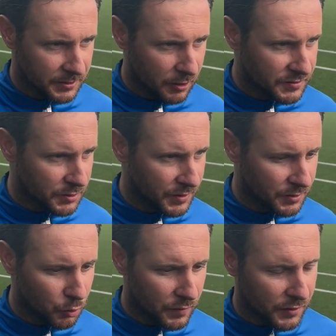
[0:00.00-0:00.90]
Obviously, we
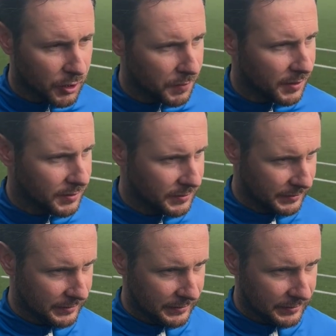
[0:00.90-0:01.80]
know we've a couple of
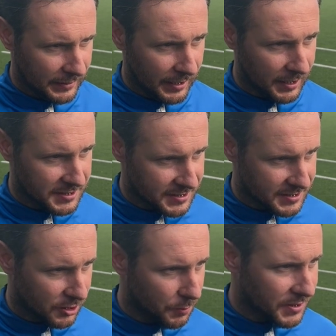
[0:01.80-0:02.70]

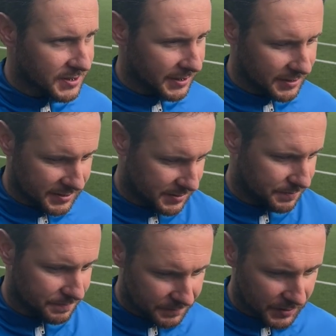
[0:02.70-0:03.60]
illnesses and a couple of sickness
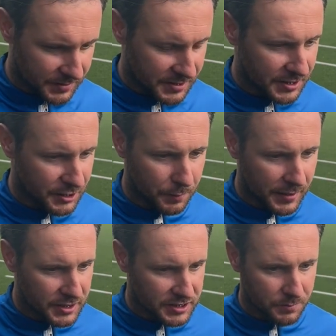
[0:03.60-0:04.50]
to senior
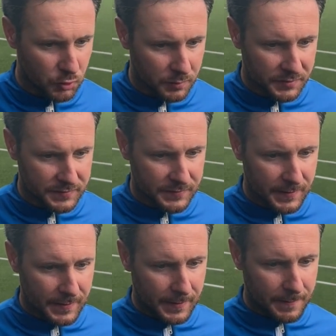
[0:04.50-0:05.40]
players at the moment,
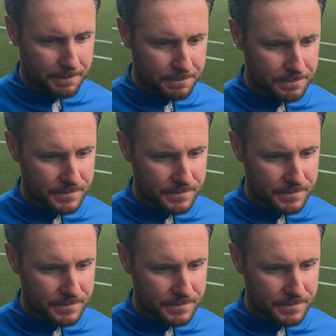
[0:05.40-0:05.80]
and